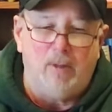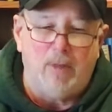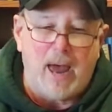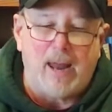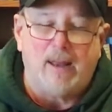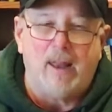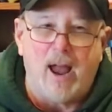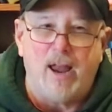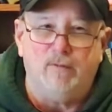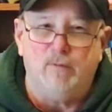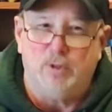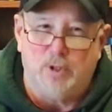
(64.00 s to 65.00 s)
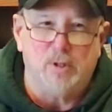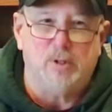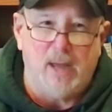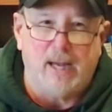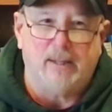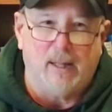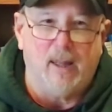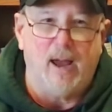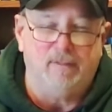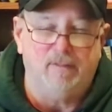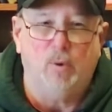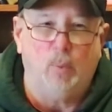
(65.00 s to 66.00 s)
how that life was just like the
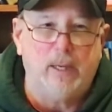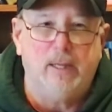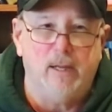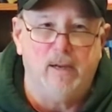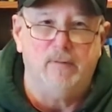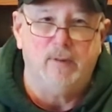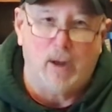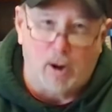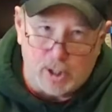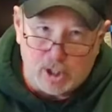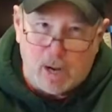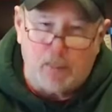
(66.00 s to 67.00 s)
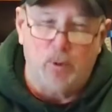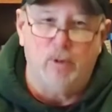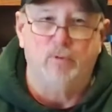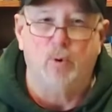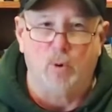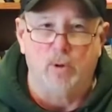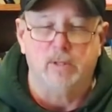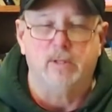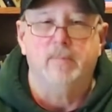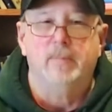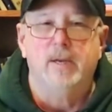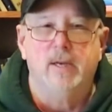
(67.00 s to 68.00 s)
life that we live. And our shepherd, of
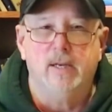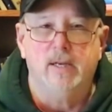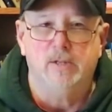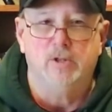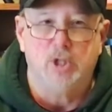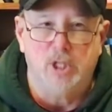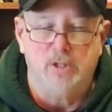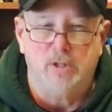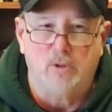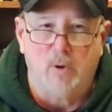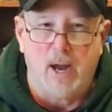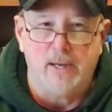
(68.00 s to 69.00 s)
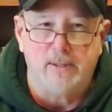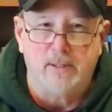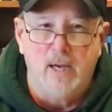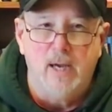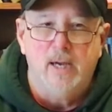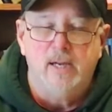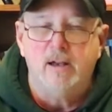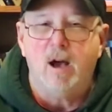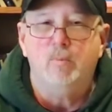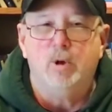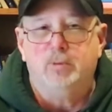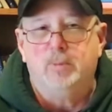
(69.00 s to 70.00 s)
course, is Jesus Christ.
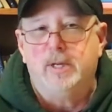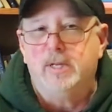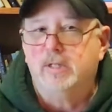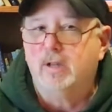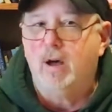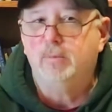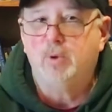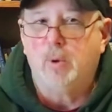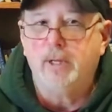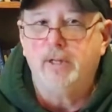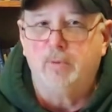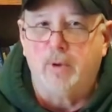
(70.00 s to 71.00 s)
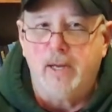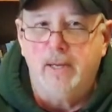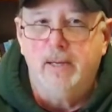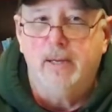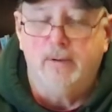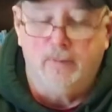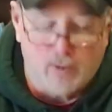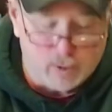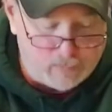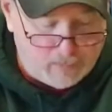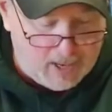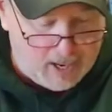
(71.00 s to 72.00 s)
Come with me to Psalm 23,
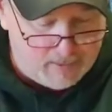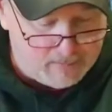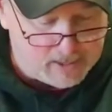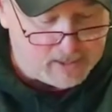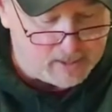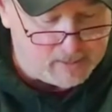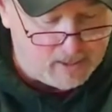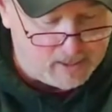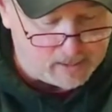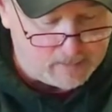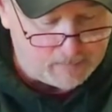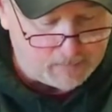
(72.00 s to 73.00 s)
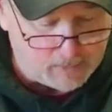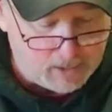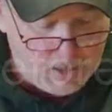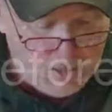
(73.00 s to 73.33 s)
verse 5. It says this